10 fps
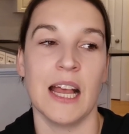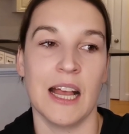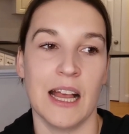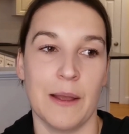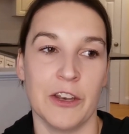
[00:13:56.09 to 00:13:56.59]

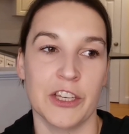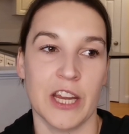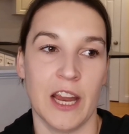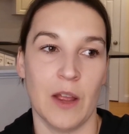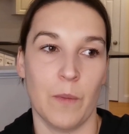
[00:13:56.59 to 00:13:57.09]
and
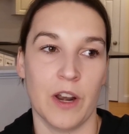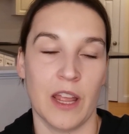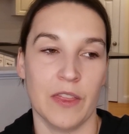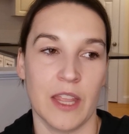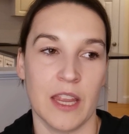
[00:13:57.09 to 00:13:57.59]
share
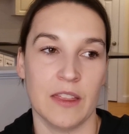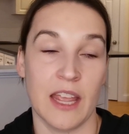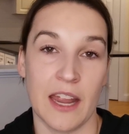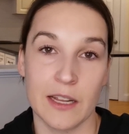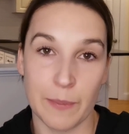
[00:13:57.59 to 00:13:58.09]
what I think
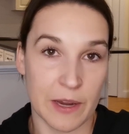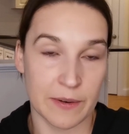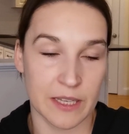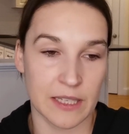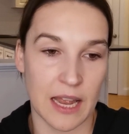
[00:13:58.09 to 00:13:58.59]
their
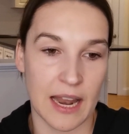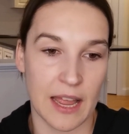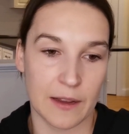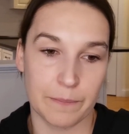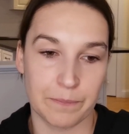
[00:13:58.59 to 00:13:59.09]
experiences are
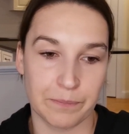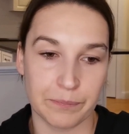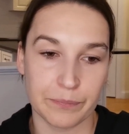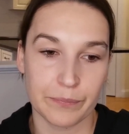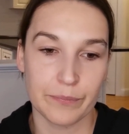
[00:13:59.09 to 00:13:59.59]
like.
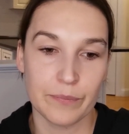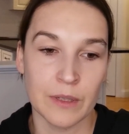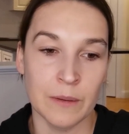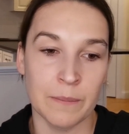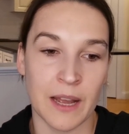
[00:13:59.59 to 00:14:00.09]

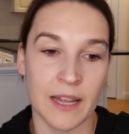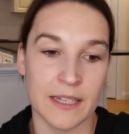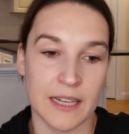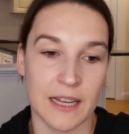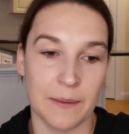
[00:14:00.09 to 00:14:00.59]

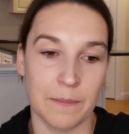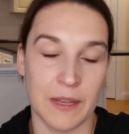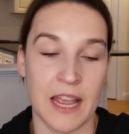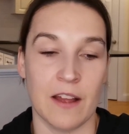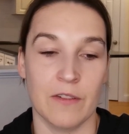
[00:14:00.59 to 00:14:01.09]
But
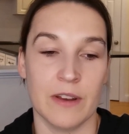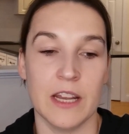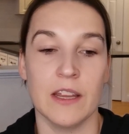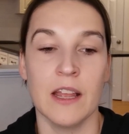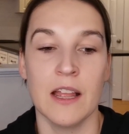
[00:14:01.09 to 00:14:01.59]

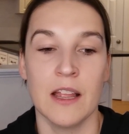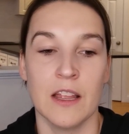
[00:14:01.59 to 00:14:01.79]
really